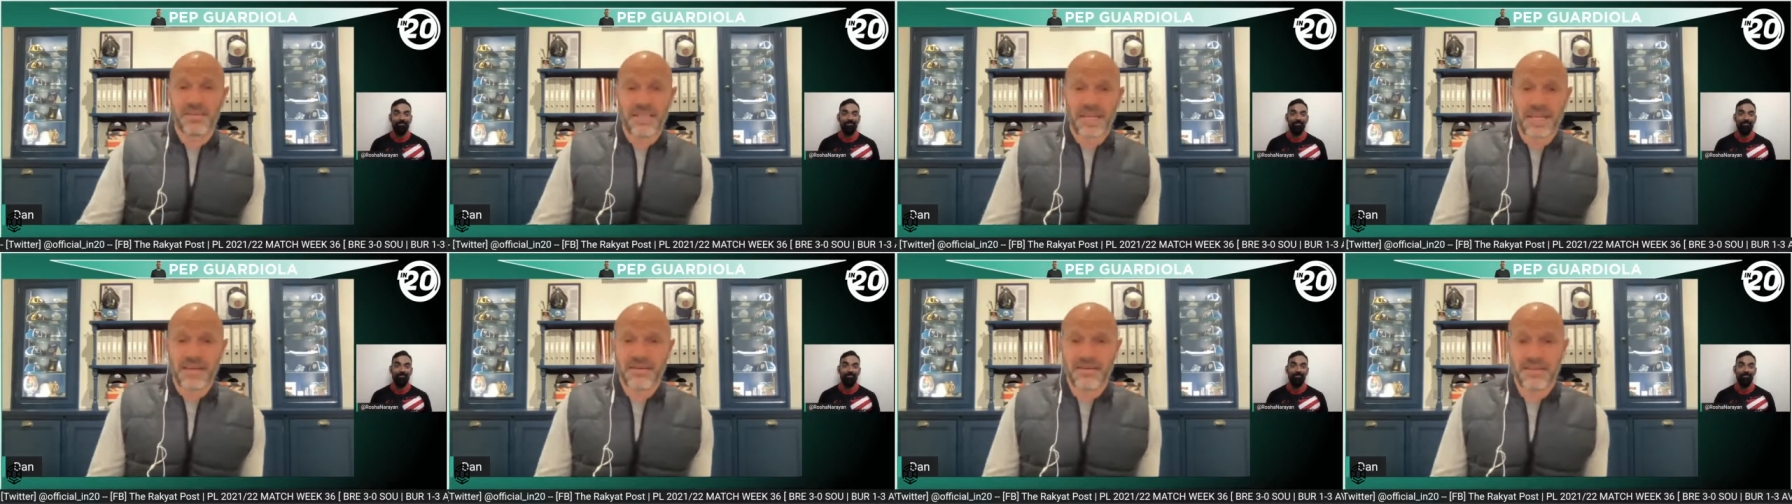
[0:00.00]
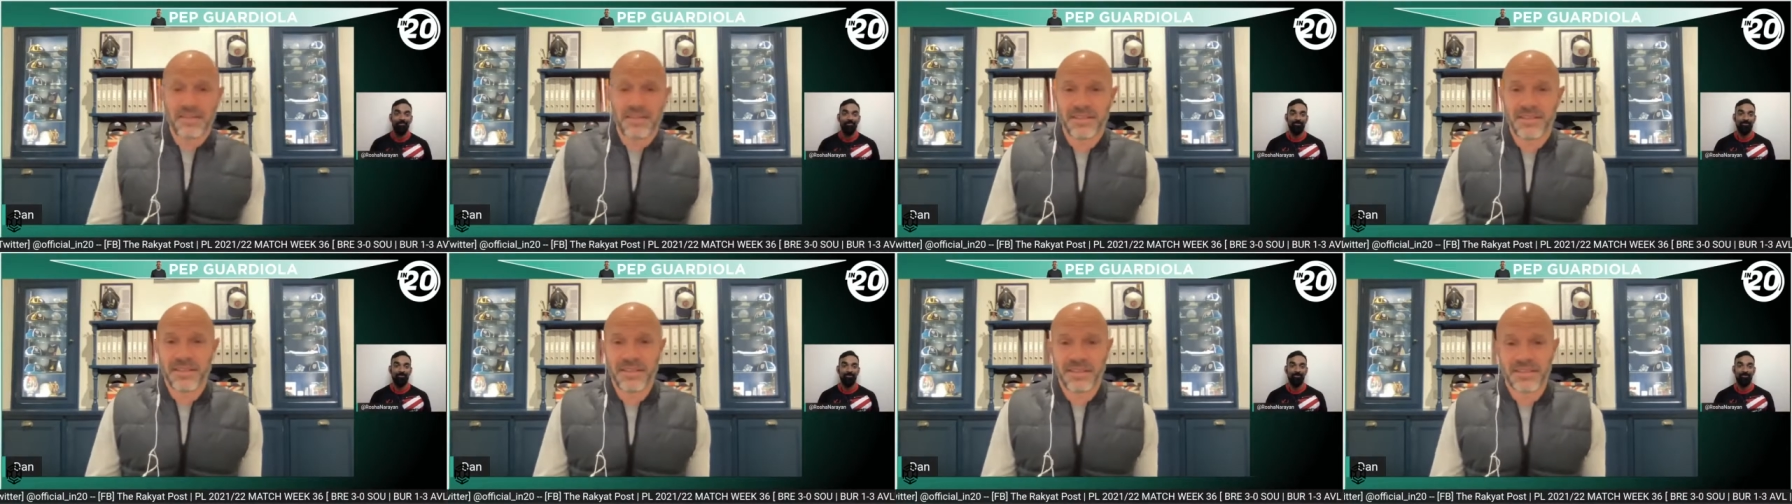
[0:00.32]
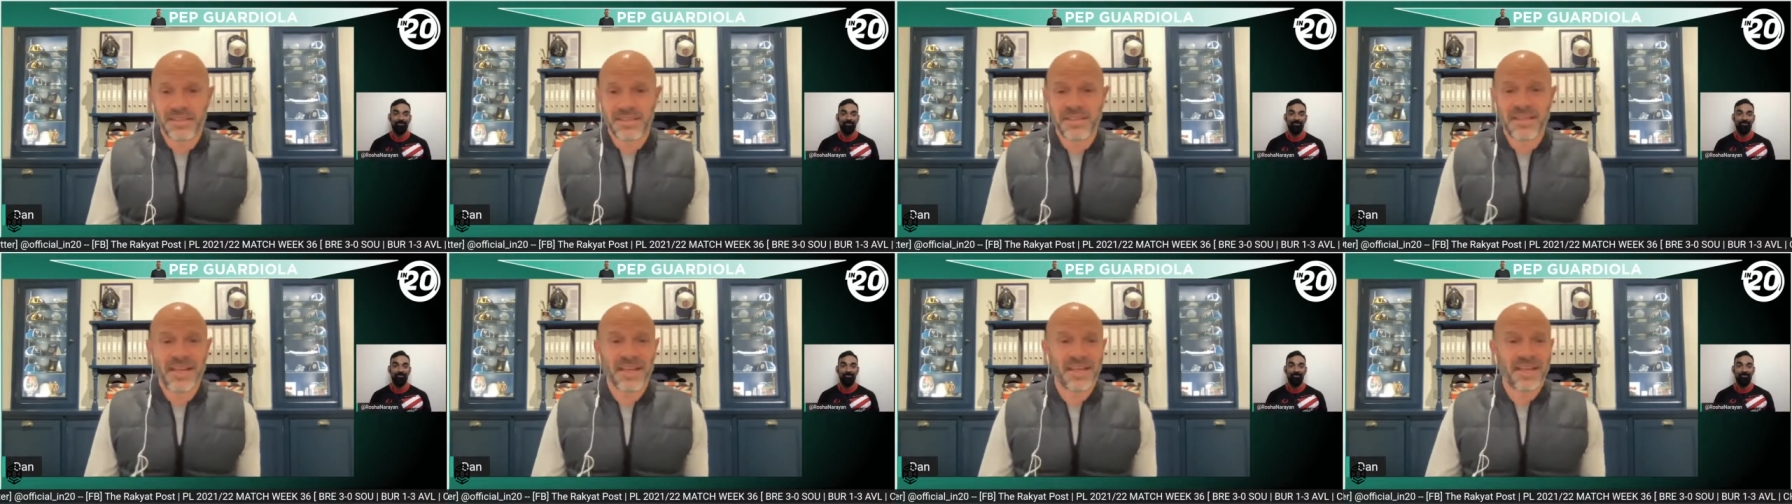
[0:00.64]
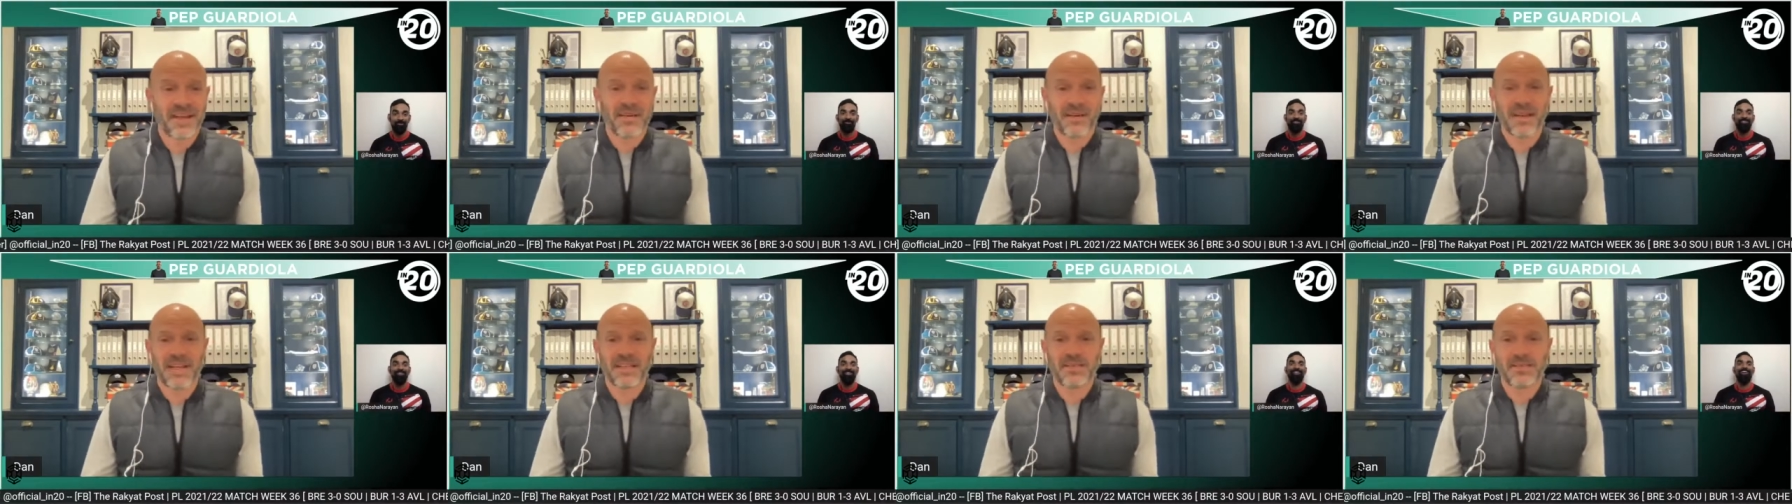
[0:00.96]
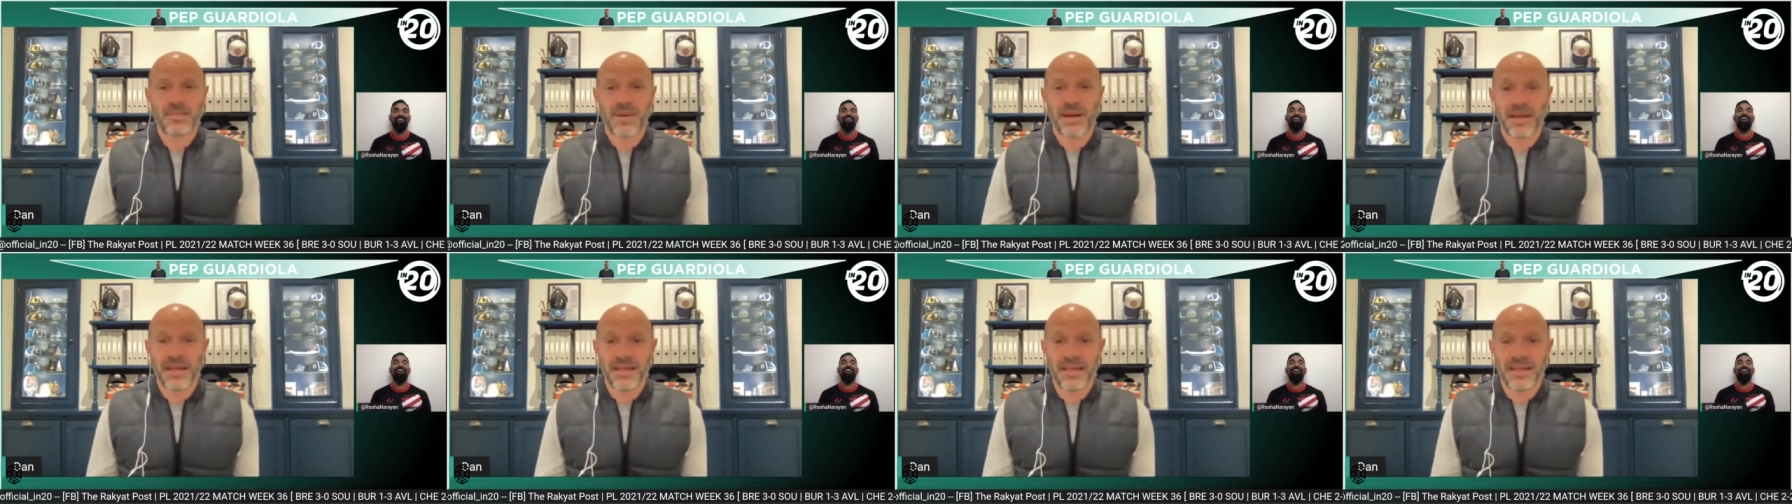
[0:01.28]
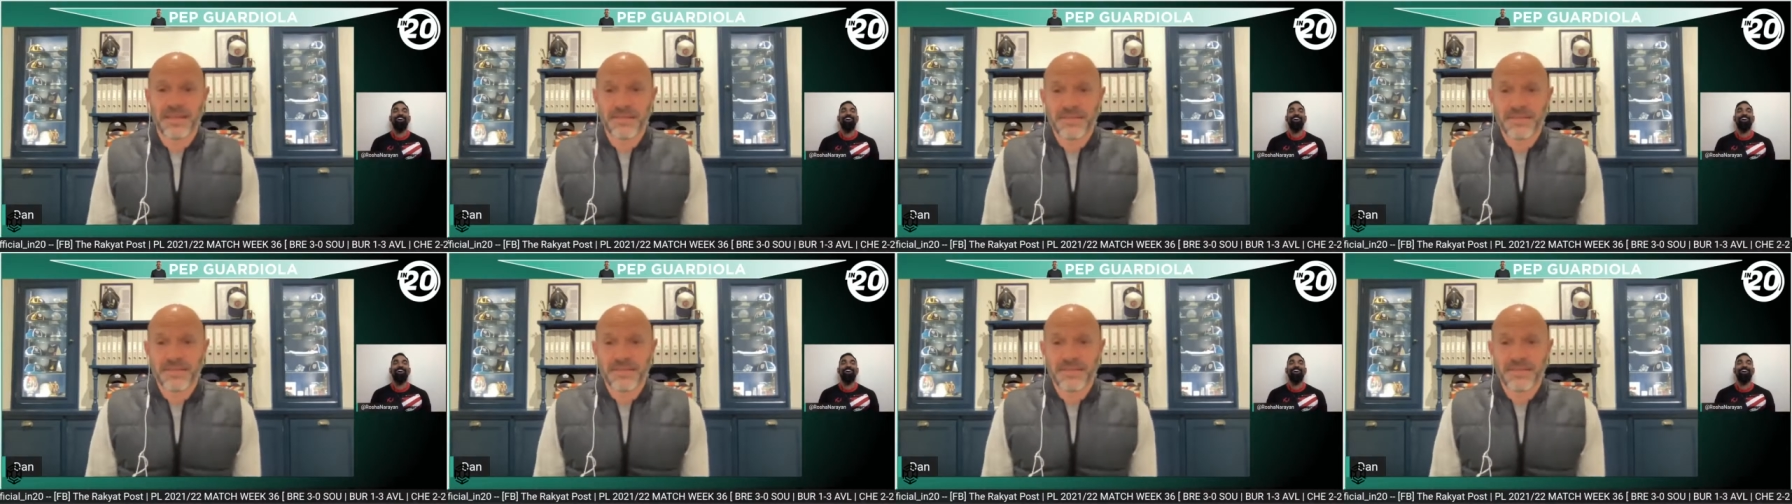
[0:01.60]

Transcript: out and said, "There you go, lads, play."